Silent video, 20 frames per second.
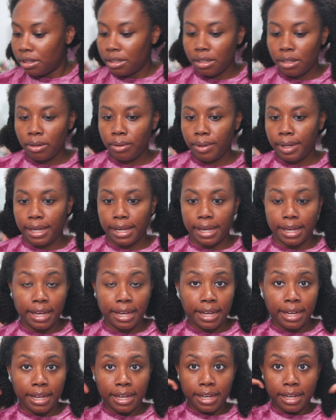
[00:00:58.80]

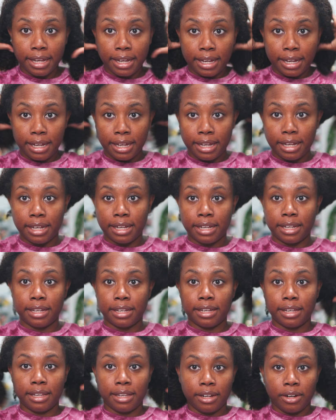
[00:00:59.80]
Okay,
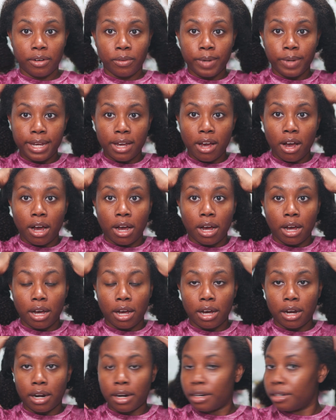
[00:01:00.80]
here we
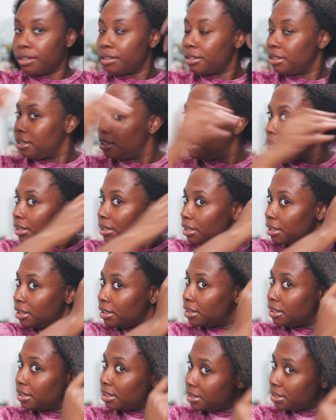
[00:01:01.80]
are.
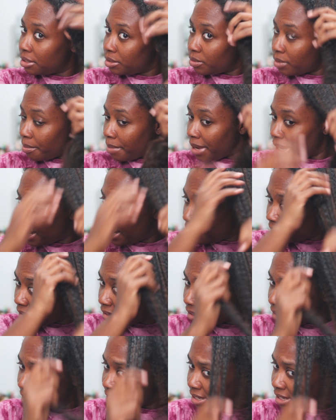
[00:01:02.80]
This is what my hair
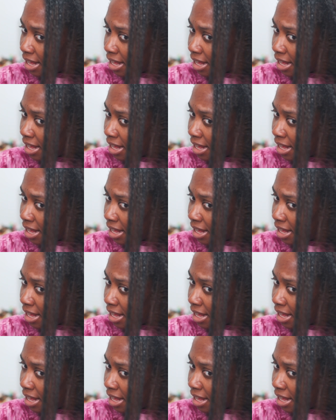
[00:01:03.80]
looks